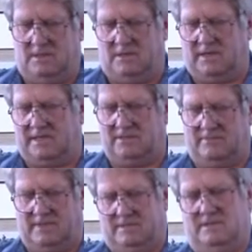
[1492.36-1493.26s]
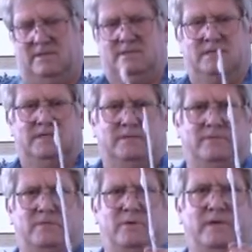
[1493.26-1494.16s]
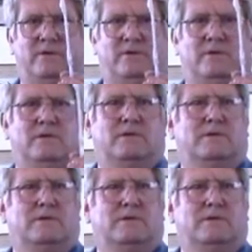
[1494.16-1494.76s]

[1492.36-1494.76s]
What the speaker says: Okay, it's not bad. It's like somebody's willy. Look at it.